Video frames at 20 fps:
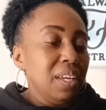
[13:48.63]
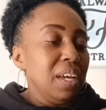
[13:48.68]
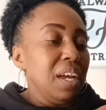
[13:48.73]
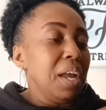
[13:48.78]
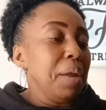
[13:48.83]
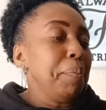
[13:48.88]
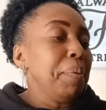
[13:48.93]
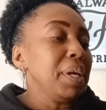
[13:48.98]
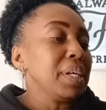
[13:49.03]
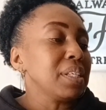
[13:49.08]

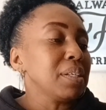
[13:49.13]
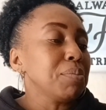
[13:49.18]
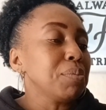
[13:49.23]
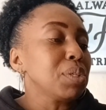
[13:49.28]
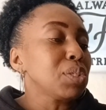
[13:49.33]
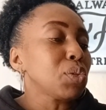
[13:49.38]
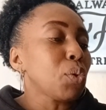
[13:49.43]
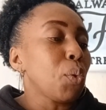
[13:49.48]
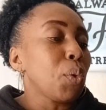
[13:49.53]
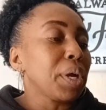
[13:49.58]
I picked up
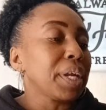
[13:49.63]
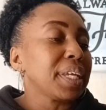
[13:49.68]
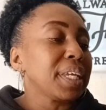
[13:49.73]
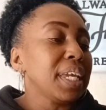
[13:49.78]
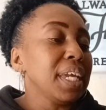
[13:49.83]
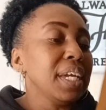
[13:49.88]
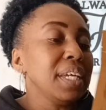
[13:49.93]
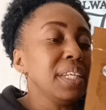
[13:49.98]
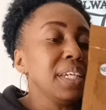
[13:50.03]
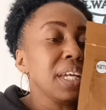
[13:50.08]
this
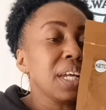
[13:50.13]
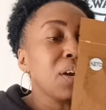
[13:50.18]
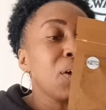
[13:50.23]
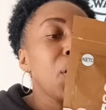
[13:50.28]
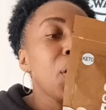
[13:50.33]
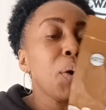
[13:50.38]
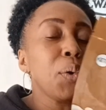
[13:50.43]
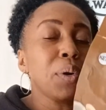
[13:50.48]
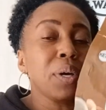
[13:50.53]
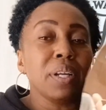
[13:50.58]
organic
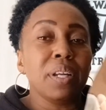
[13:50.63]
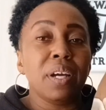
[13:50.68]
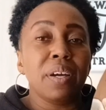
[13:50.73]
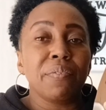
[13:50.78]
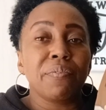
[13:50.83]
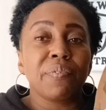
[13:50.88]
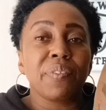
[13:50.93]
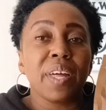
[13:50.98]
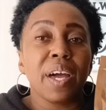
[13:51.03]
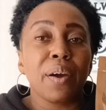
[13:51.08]
coconut
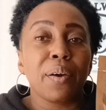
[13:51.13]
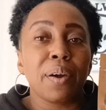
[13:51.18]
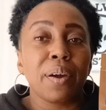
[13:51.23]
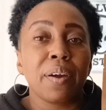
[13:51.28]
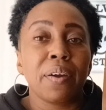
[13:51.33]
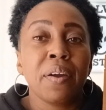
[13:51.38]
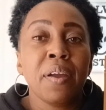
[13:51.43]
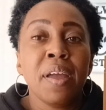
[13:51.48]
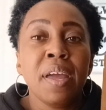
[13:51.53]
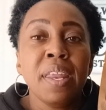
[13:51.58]
flour.
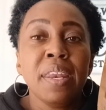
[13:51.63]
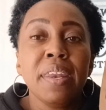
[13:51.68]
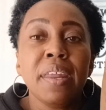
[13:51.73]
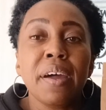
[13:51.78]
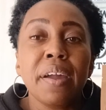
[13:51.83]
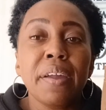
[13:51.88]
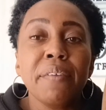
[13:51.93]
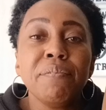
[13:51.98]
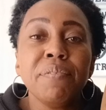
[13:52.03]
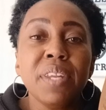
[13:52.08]
Now,
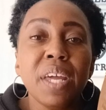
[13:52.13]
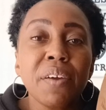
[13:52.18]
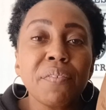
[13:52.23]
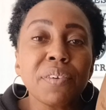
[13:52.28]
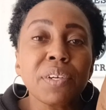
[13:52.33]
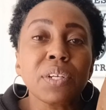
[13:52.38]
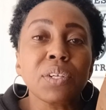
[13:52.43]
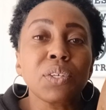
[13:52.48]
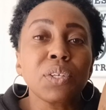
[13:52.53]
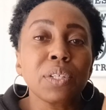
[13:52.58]
I've
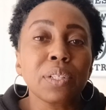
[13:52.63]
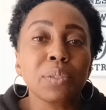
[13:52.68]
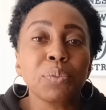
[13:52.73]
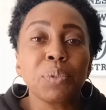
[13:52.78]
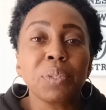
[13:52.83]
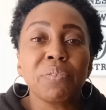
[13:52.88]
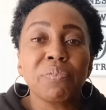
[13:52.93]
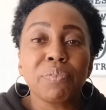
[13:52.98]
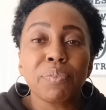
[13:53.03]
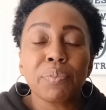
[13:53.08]
never cooked
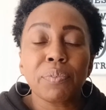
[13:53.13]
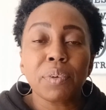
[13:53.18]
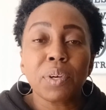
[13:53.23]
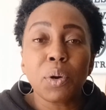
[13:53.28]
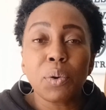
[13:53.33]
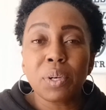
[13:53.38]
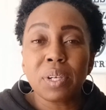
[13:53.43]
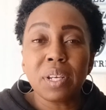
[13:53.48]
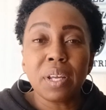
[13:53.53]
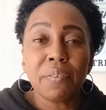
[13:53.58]
with
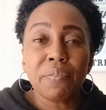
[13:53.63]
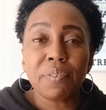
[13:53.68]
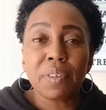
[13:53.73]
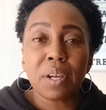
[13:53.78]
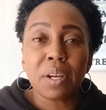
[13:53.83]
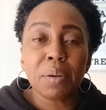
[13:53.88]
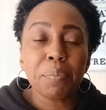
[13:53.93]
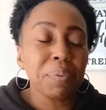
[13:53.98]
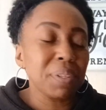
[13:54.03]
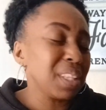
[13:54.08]
coconut
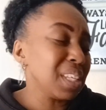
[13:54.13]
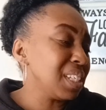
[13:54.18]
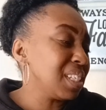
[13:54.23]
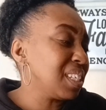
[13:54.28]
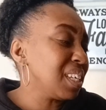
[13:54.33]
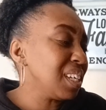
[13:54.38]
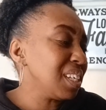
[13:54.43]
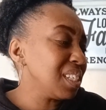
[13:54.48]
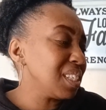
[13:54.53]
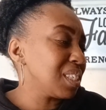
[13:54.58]
flour, but they
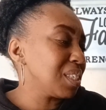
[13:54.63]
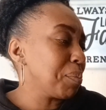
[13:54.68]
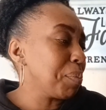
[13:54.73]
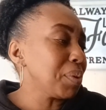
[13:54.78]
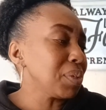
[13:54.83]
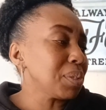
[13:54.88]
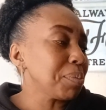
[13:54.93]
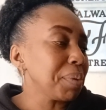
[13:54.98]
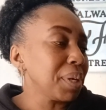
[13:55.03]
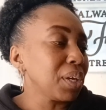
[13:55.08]
say it's
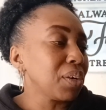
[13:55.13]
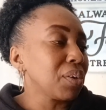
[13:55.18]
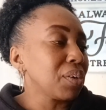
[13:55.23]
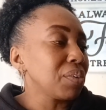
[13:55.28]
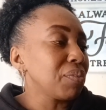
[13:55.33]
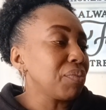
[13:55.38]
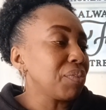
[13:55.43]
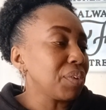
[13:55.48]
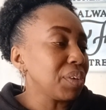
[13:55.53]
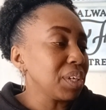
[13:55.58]
supposed to be
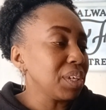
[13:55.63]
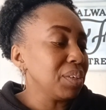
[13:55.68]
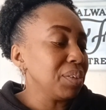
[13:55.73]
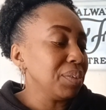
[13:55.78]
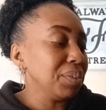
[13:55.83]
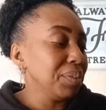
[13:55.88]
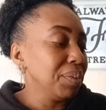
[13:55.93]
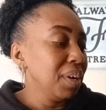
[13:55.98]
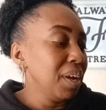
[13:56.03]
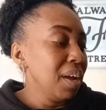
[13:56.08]
good for
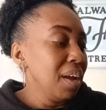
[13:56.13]
you.